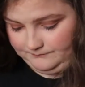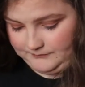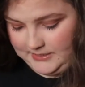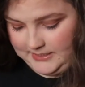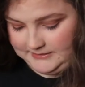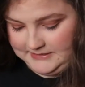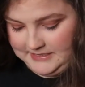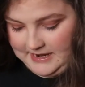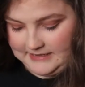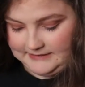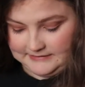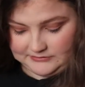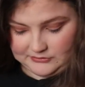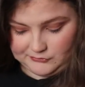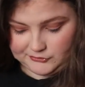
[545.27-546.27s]
And yeah, and
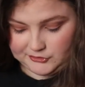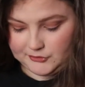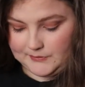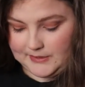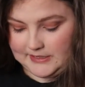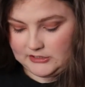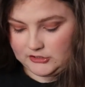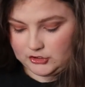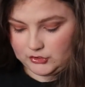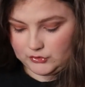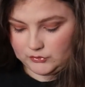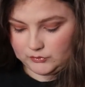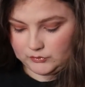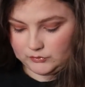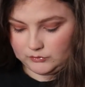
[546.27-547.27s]
it's also a
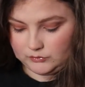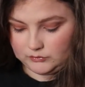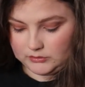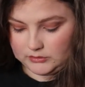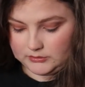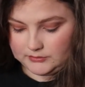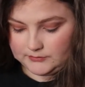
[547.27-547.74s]
dual